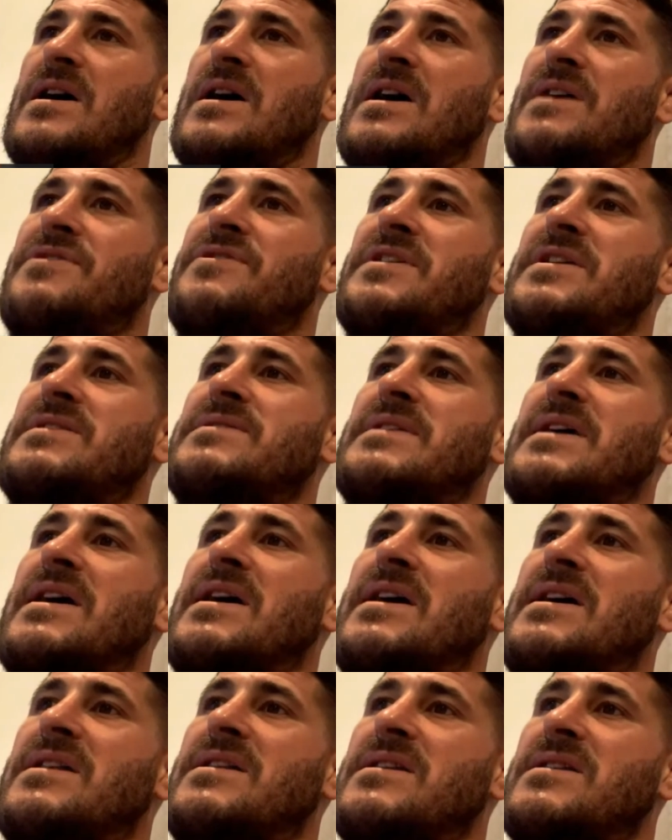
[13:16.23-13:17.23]
I think
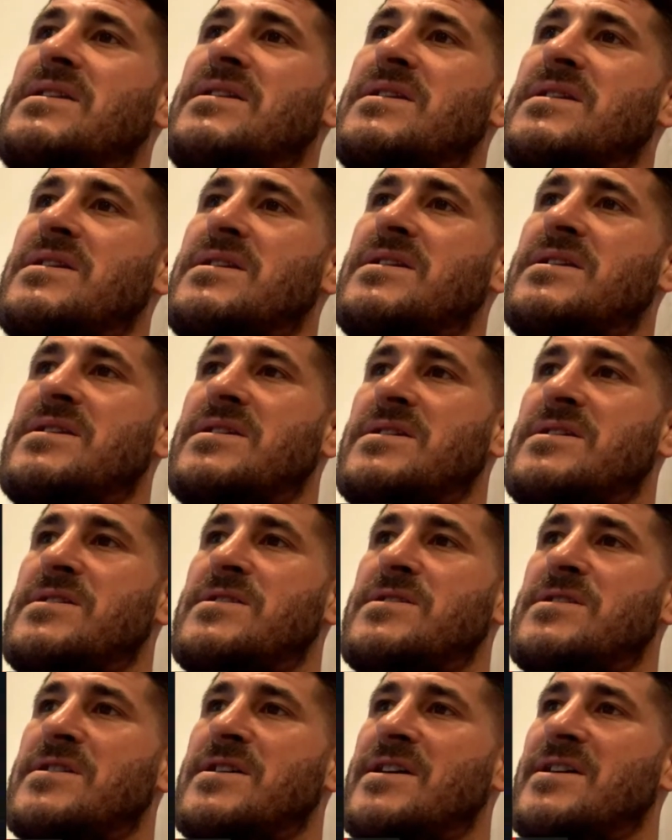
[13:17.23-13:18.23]
that,
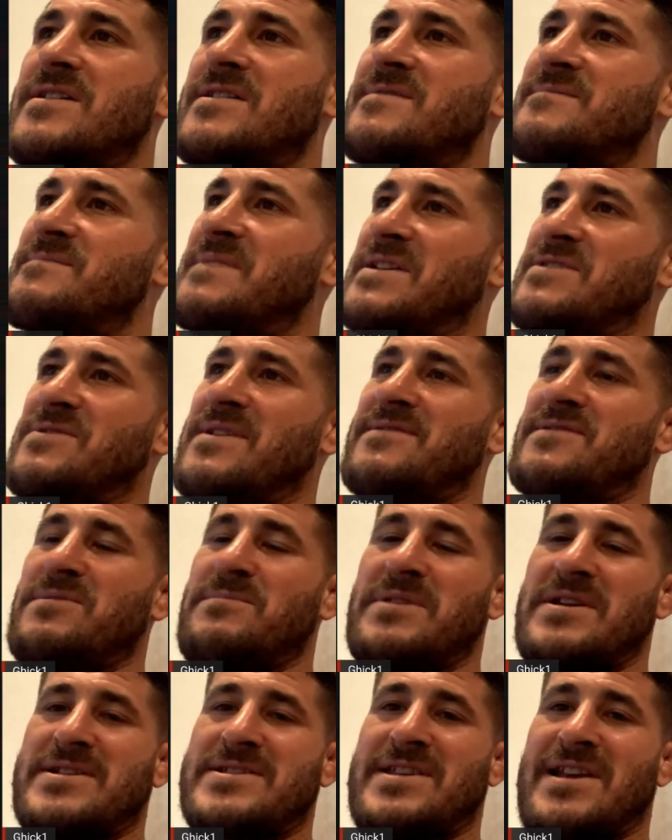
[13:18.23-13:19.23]
man, you have to
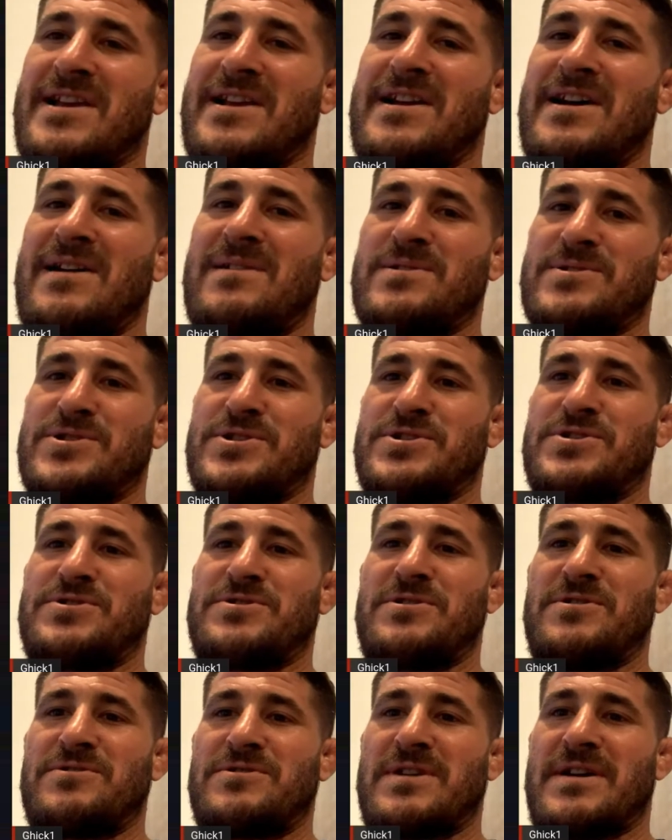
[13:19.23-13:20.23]
be a psychologist.
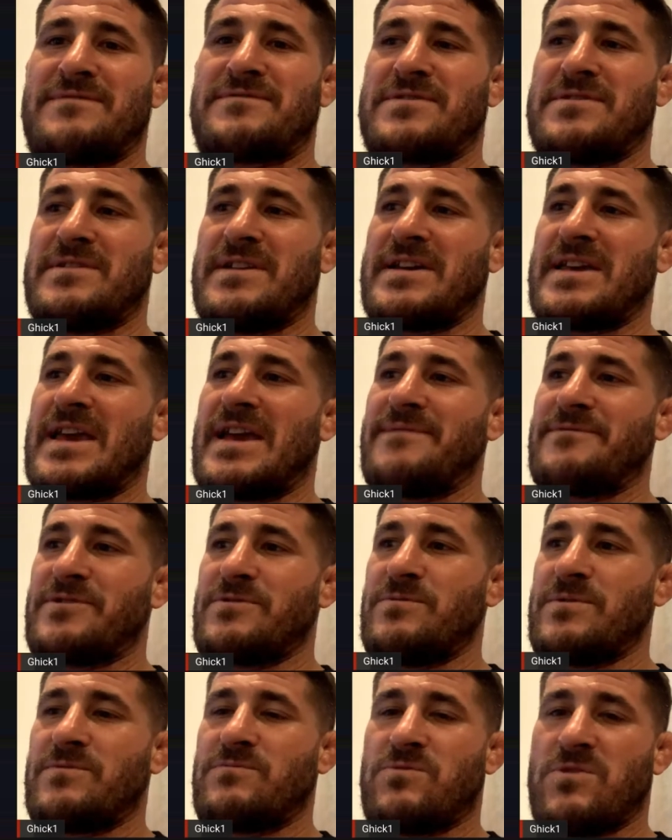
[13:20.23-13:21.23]
You have to, like,
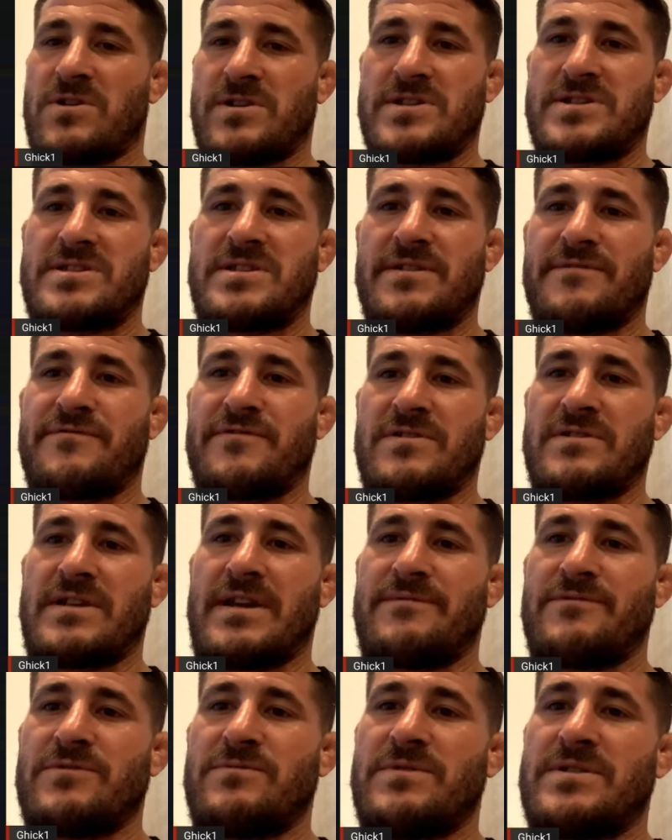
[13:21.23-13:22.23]
everyone works different.
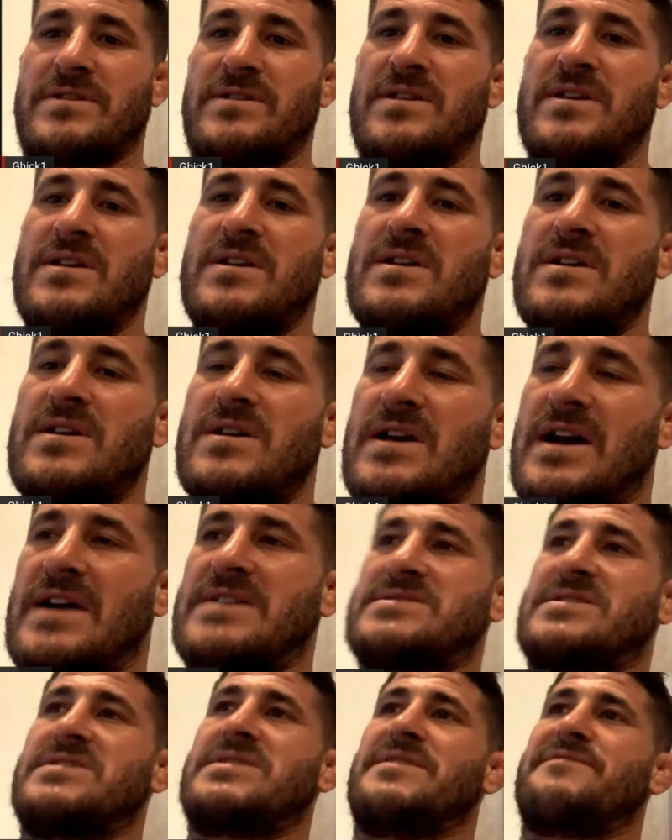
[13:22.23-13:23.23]
Everyone
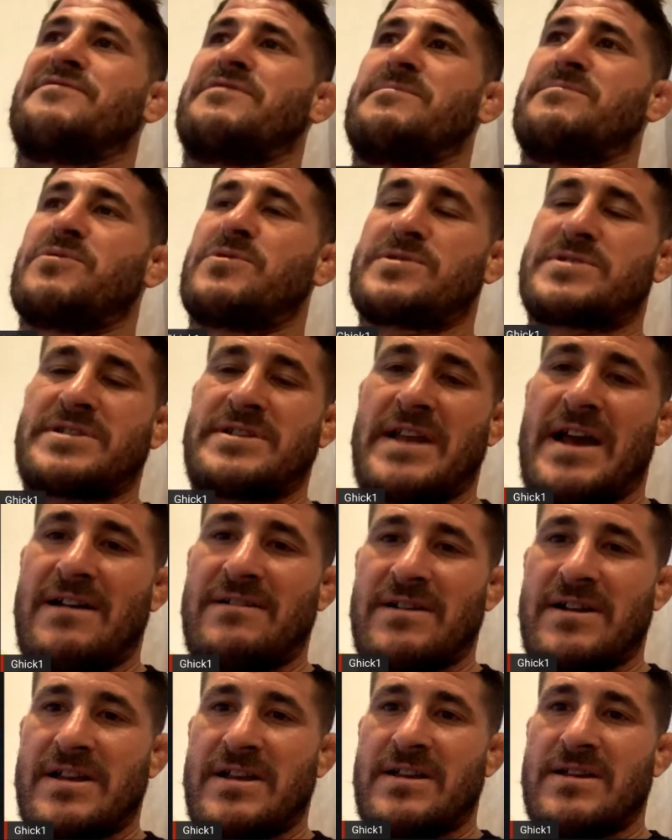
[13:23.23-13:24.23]
has a different
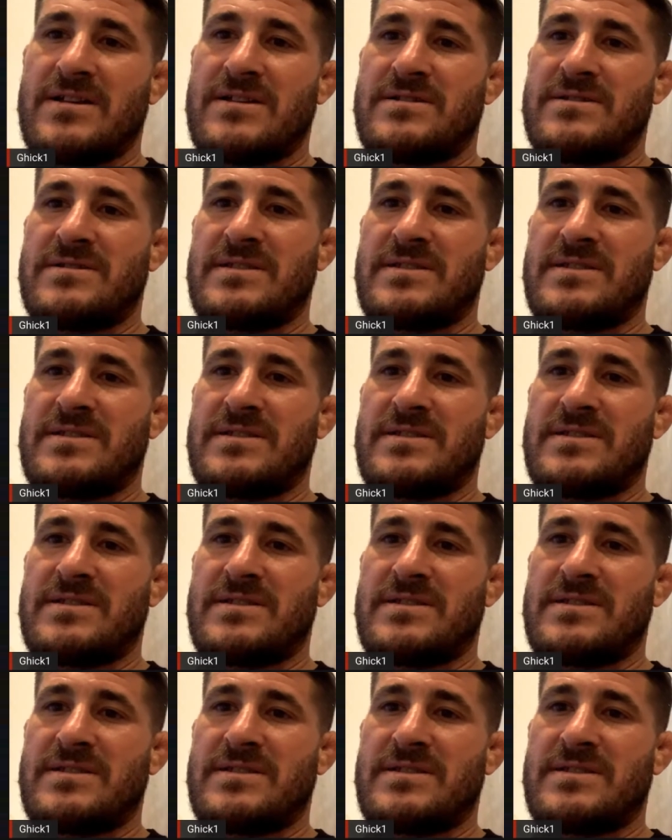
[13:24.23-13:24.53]
personality.